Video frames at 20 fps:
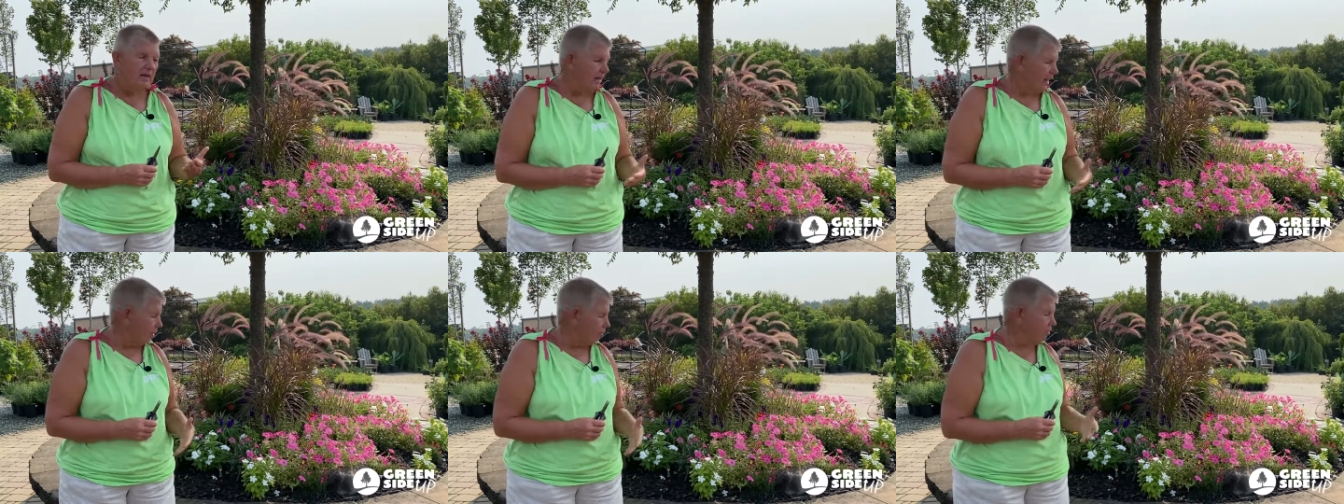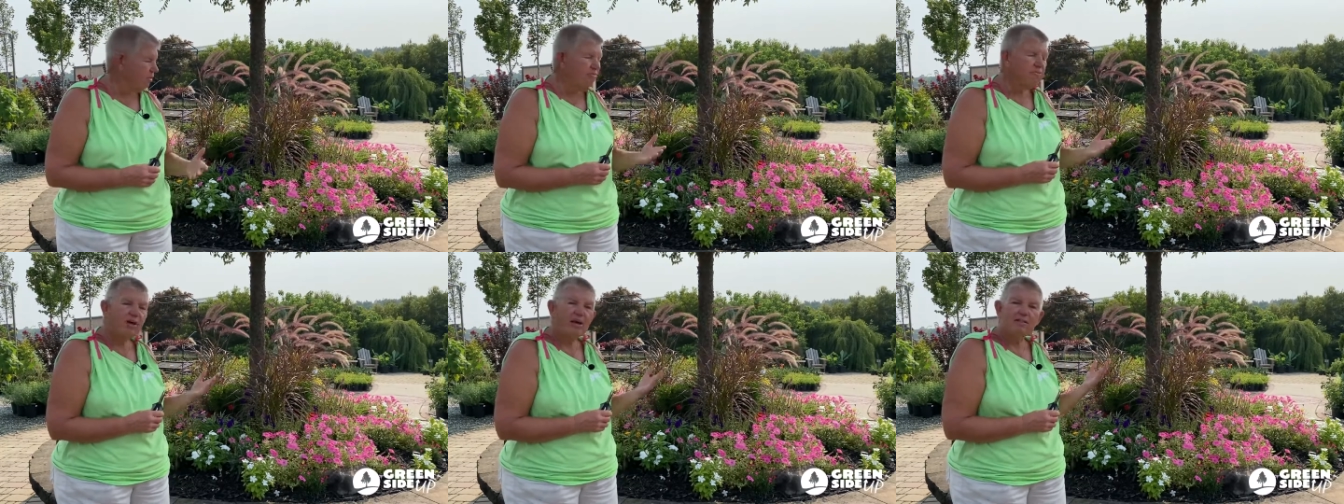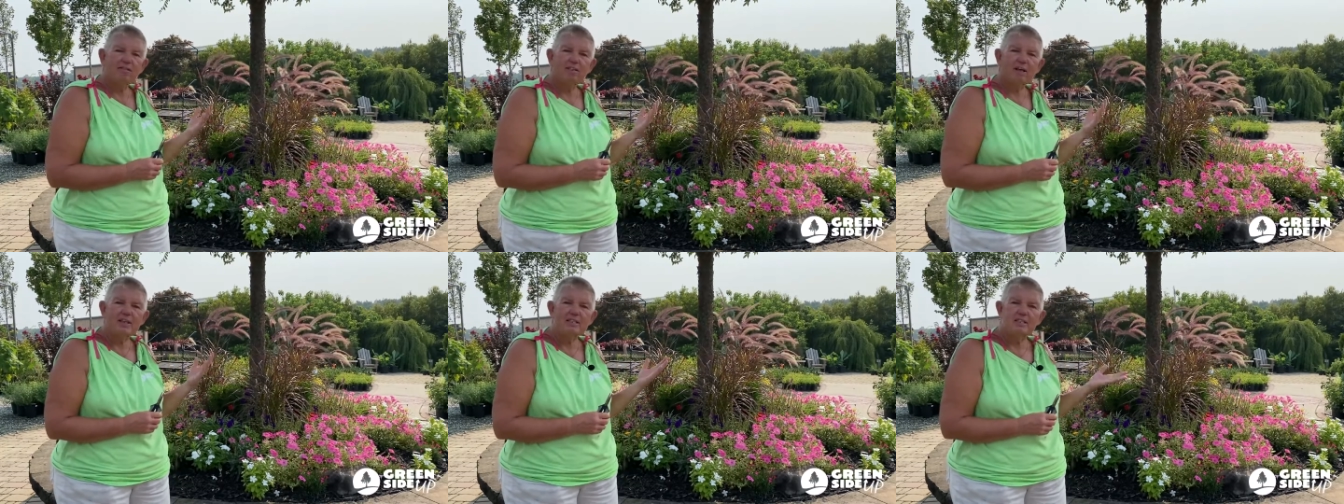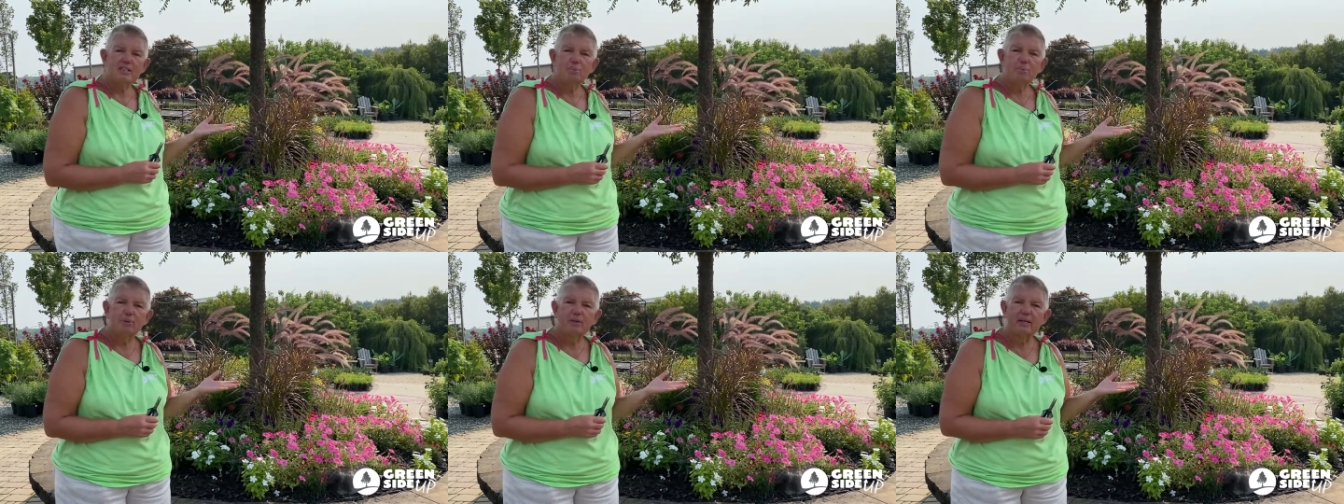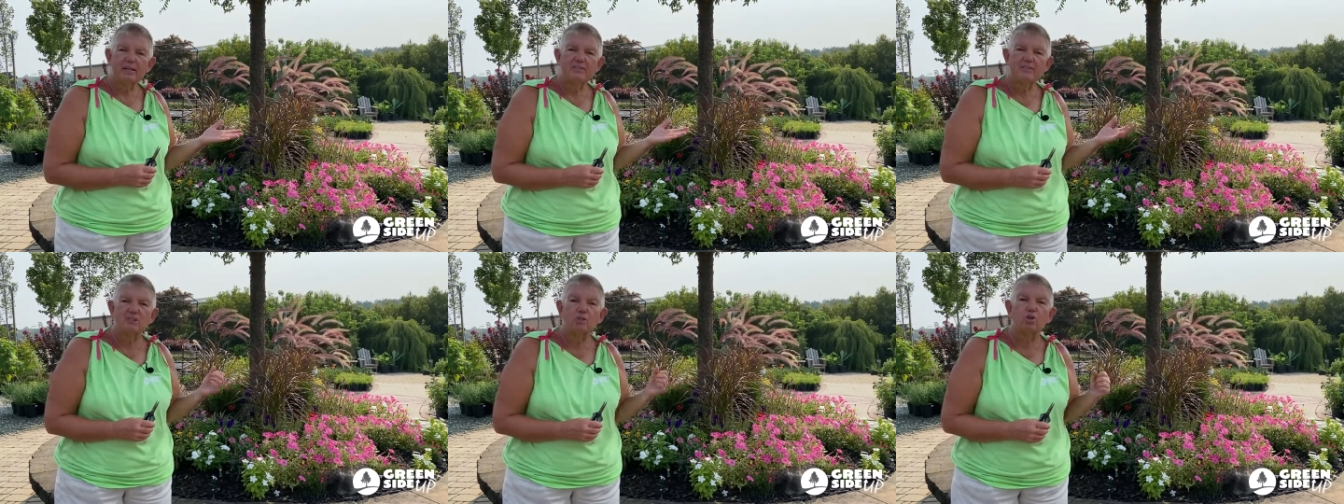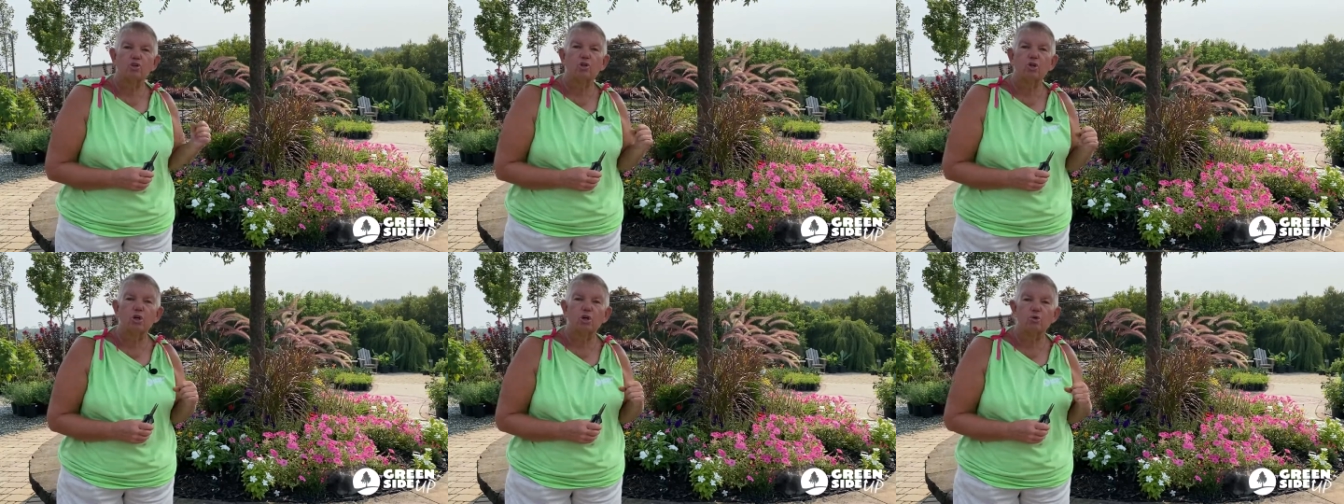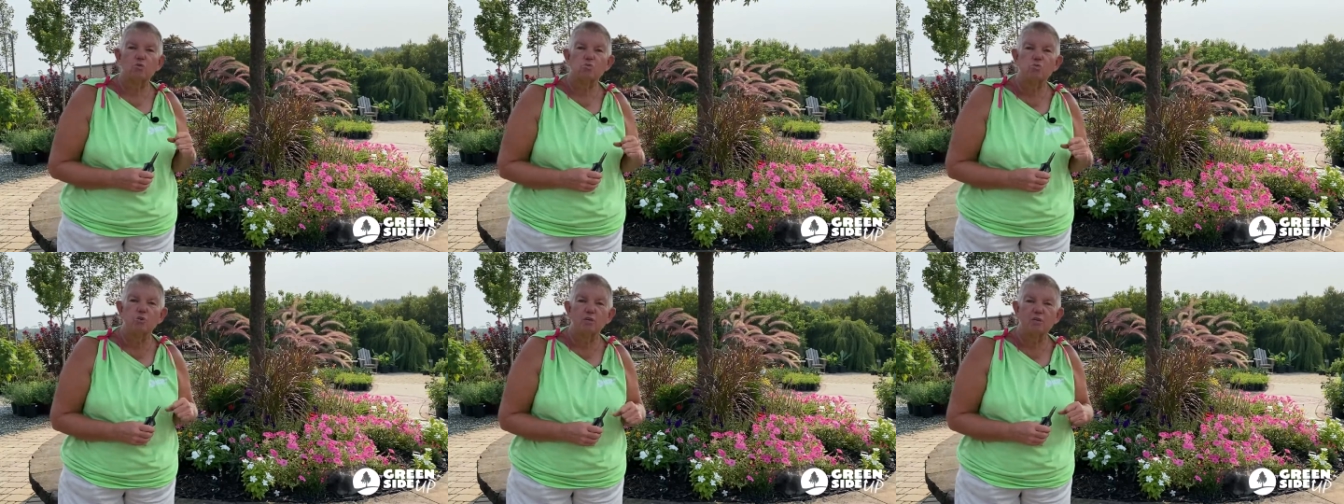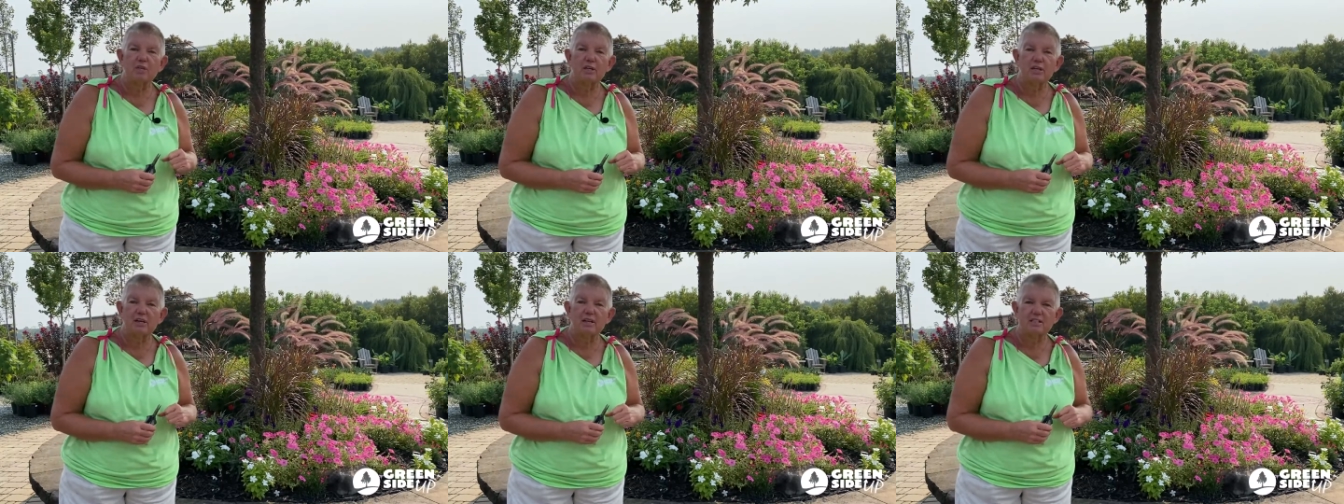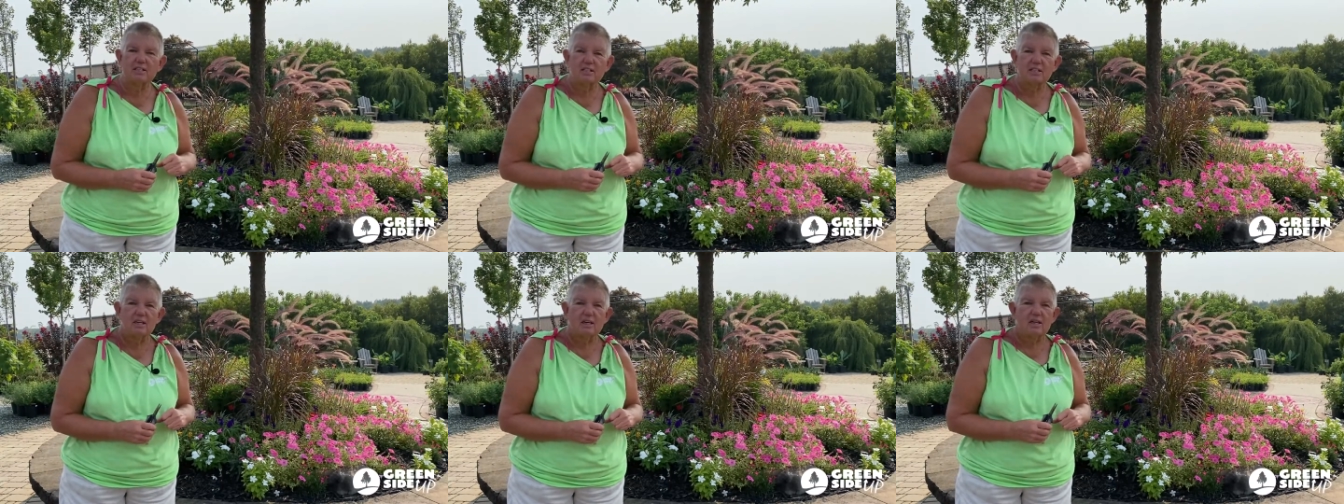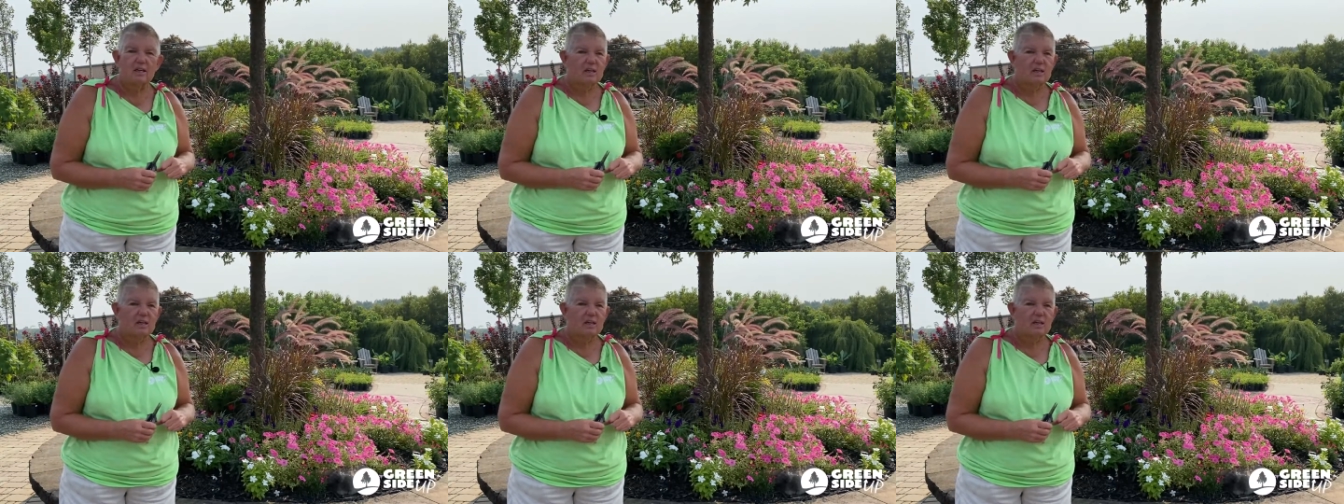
And we've got lots of plants that are looking really nice.